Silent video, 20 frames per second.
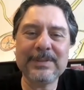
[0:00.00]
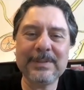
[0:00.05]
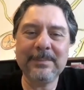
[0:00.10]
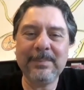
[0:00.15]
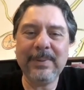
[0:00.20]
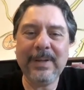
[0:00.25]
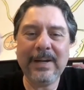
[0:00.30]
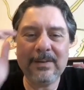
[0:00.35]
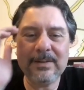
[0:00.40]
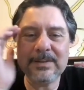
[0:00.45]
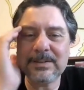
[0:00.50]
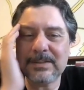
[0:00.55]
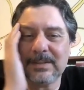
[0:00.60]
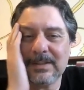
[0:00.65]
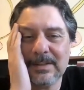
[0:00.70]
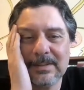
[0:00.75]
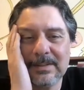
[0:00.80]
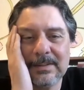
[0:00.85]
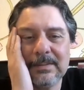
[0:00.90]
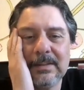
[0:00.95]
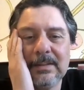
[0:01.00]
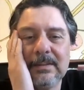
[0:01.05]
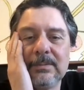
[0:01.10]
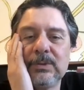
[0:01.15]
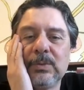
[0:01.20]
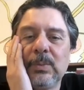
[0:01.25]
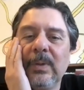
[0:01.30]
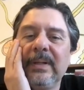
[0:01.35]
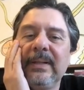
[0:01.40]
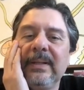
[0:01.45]
in paris uh, in
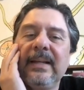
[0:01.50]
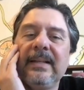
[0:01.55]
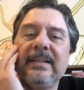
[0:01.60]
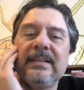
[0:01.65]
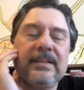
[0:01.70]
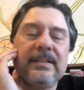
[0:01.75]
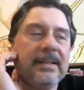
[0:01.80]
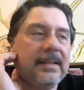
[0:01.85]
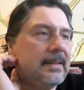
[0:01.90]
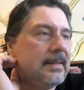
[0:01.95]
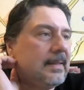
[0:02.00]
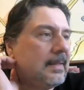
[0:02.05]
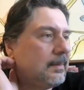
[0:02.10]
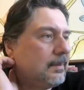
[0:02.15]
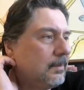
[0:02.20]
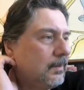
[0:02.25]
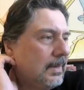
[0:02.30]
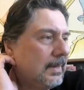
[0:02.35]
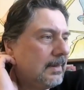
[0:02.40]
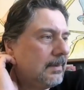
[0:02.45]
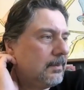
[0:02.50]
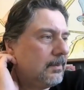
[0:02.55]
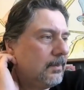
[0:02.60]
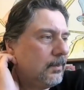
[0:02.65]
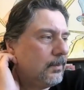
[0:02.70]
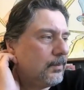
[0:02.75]
2018 and uh,